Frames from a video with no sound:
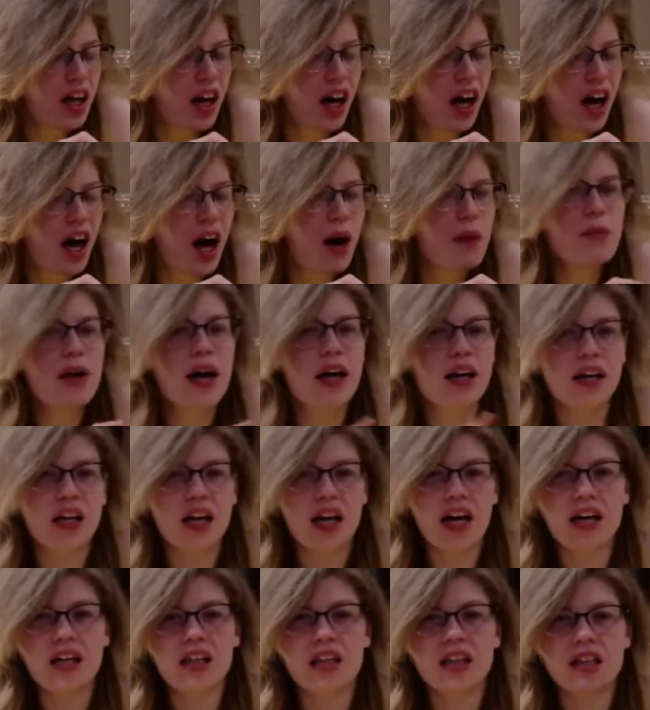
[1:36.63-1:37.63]
I'm not going
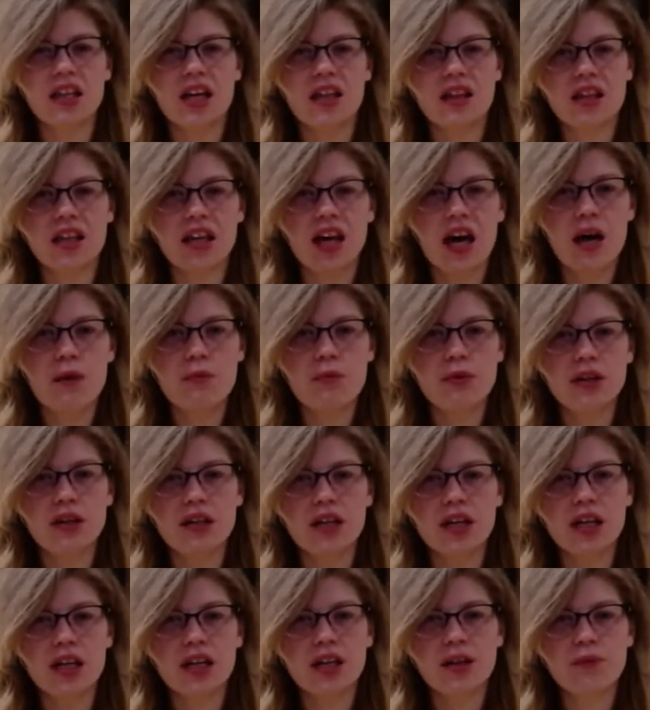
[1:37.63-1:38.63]
to act like nothing happened
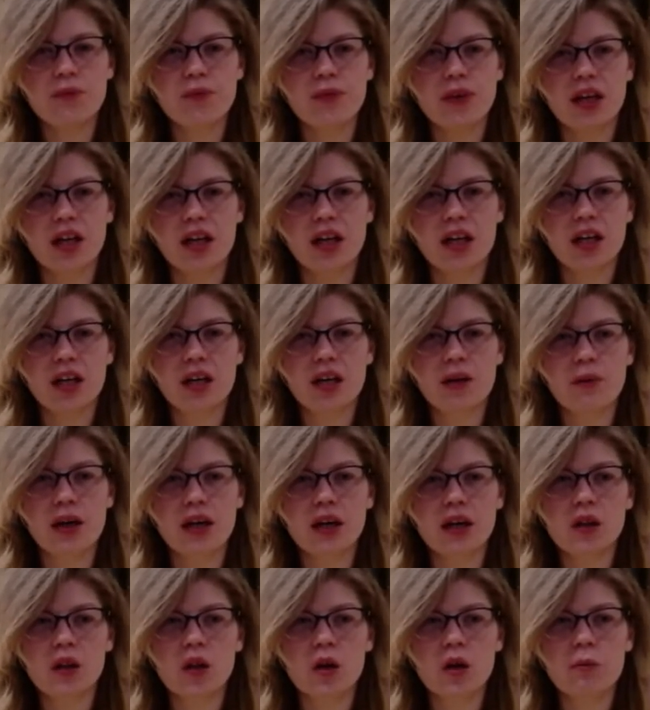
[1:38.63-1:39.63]
today.
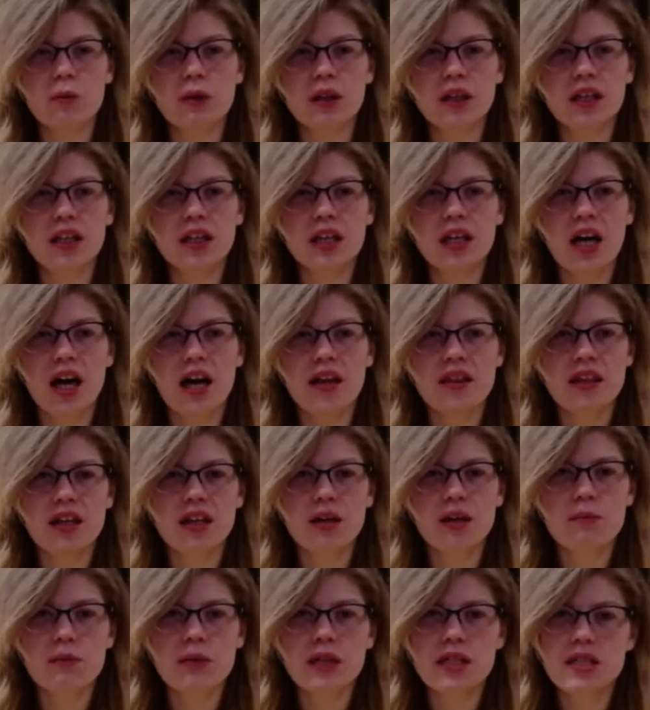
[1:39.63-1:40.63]
And globally, I think
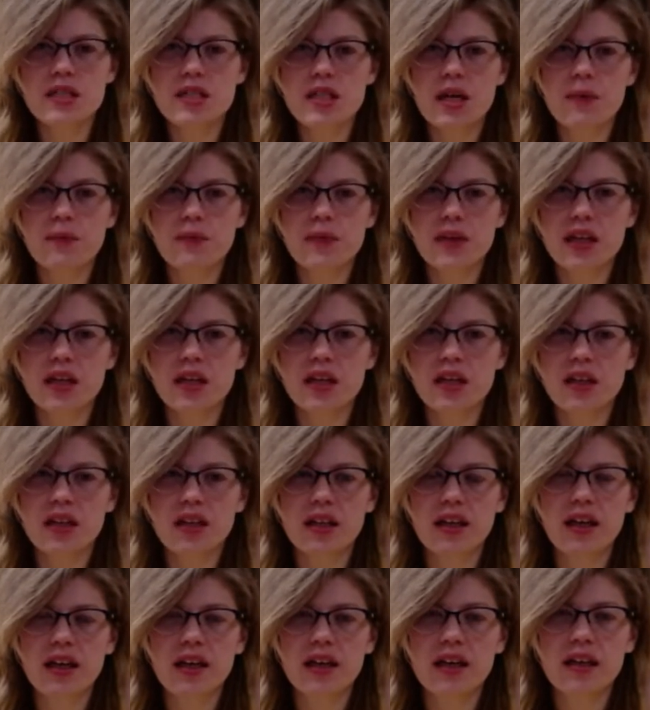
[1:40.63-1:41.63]
it means something,
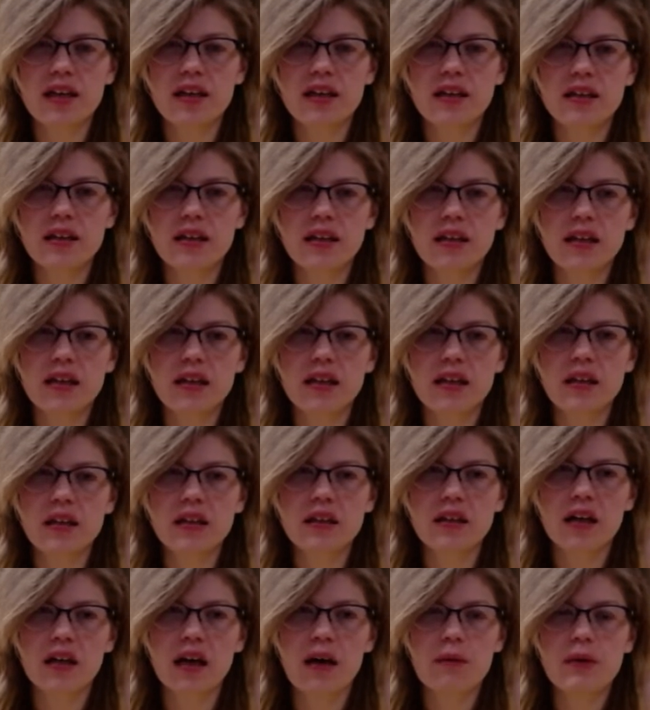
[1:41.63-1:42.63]
and
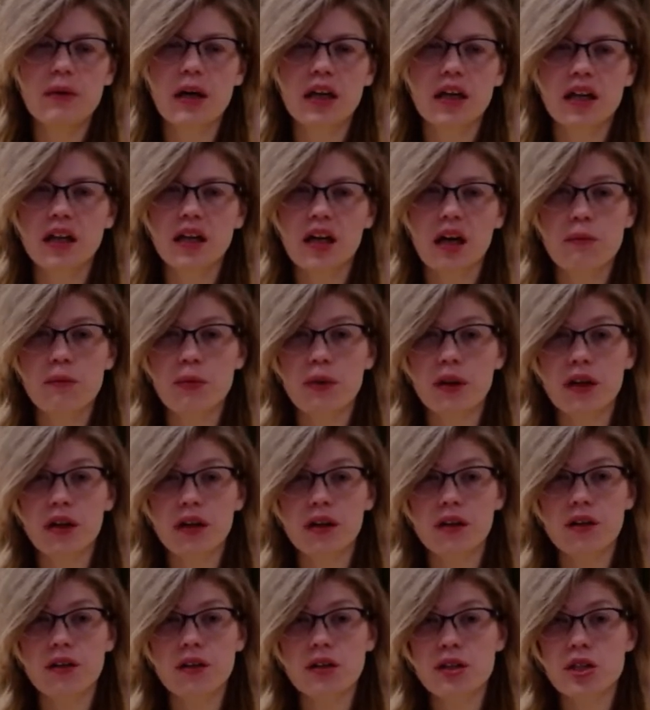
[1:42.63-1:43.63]
I'm not going to get
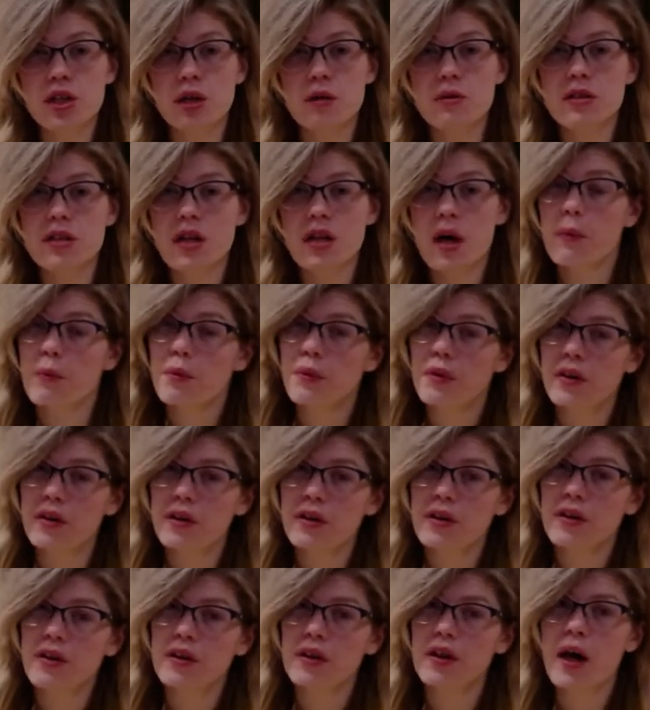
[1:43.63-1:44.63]
political. The show is not
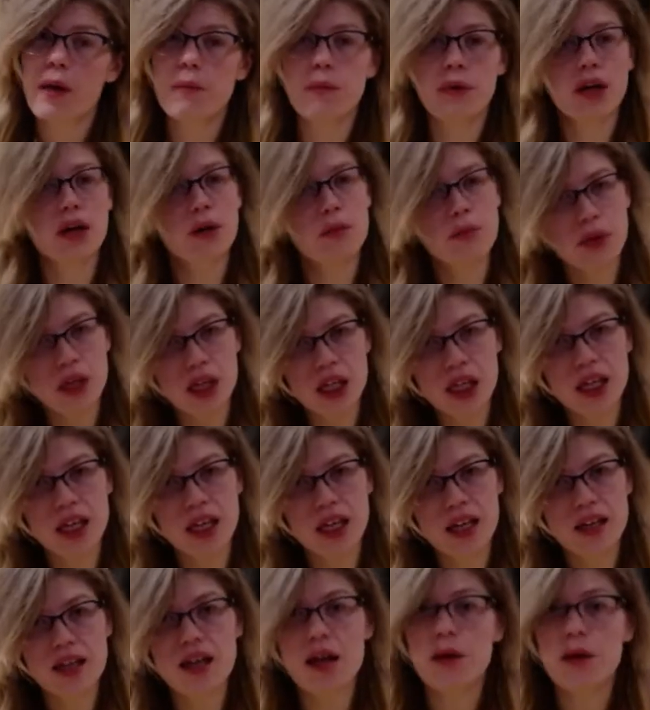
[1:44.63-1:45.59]
political. I'm a comedian.